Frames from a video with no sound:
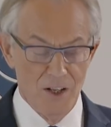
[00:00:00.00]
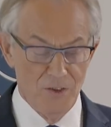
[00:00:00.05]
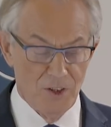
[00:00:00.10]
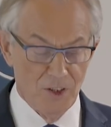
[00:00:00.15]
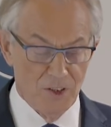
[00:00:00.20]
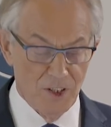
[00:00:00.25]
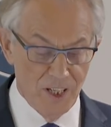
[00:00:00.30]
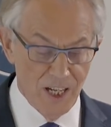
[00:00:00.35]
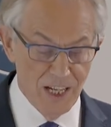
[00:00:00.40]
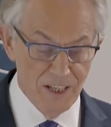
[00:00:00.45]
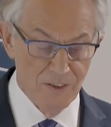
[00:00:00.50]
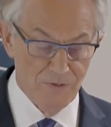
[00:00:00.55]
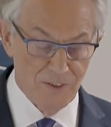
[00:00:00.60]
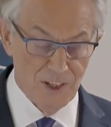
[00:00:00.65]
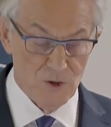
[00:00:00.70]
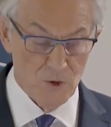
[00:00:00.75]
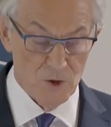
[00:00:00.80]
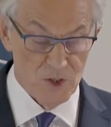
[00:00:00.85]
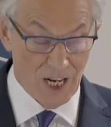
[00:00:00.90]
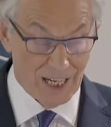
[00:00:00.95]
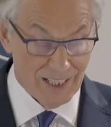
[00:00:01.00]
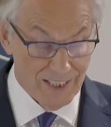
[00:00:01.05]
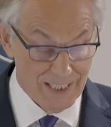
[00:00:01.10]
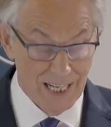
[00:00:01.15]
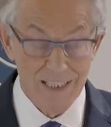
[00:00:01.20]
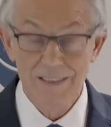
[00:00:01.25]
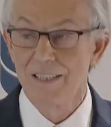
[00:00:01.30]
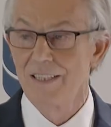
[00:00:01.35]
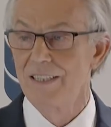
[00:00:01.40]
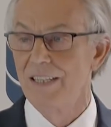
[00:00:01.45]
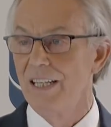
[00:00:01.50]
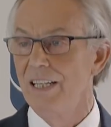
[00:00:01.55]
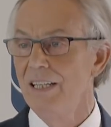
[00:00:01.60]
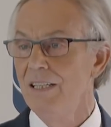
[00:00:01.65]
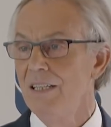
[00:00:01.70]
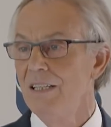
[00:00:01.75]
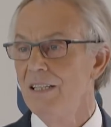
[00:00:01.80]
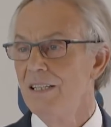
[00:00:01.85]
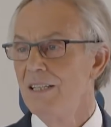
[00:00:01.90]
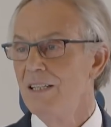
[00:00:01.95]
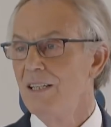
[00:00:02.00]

that an individual's identity,